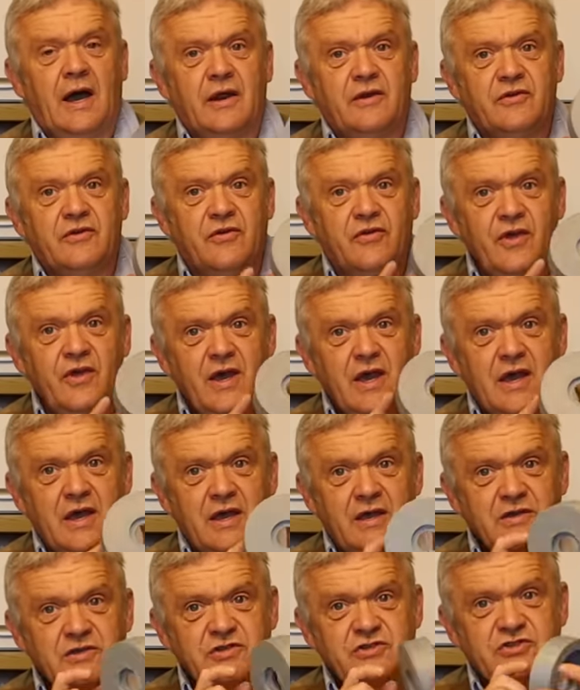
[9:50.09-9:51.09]
And
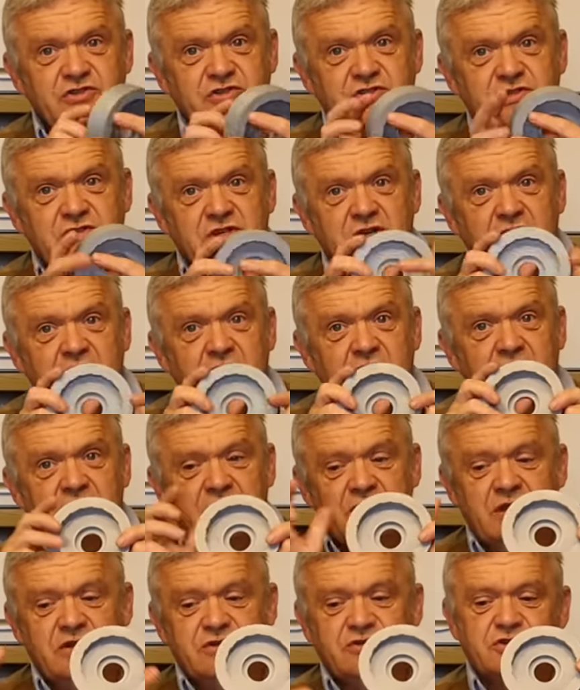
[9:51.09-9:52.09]
this
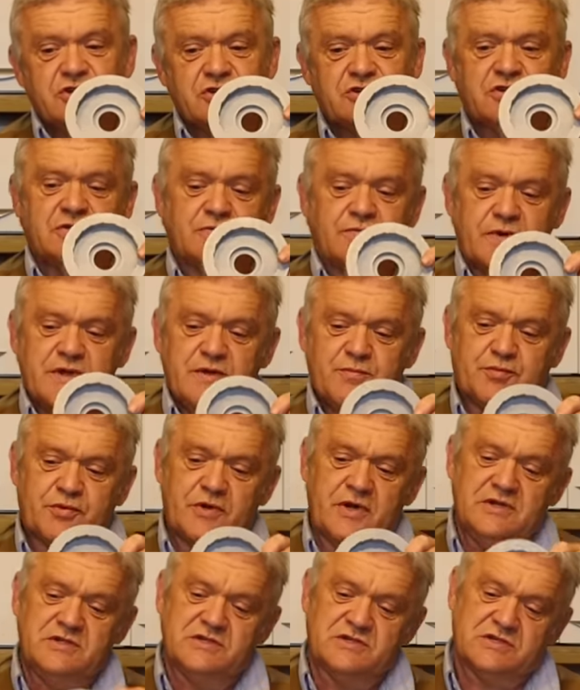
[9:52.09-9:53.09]
is just a
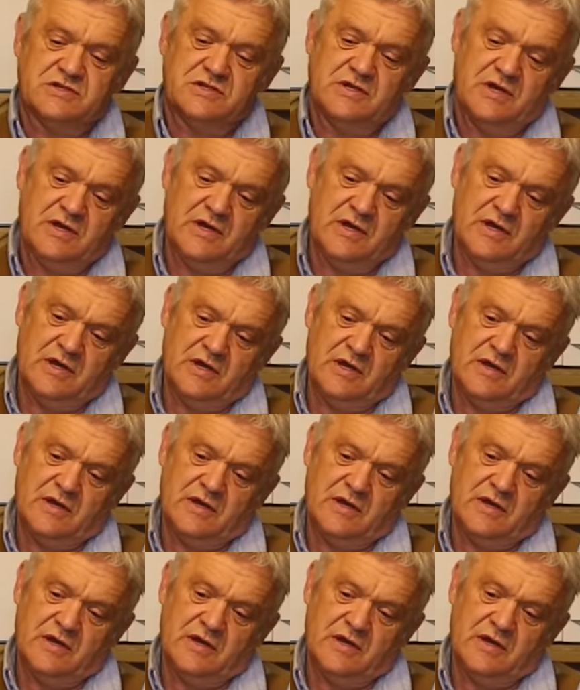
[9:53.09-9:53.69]
reprint